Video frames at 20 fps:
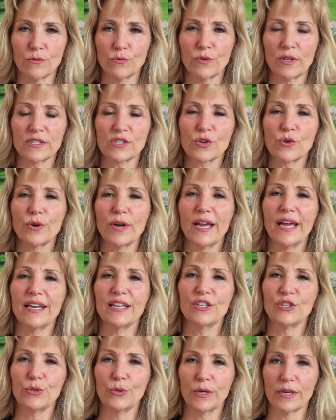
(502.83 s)
Let's go ahead
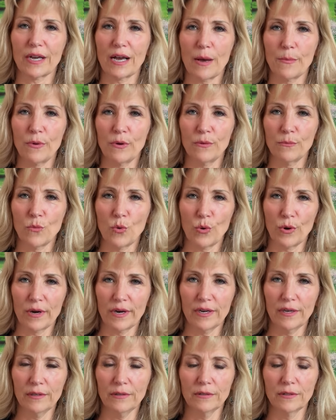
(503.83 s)
and do a couple
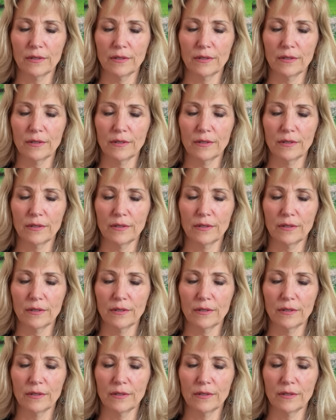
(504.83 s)
more.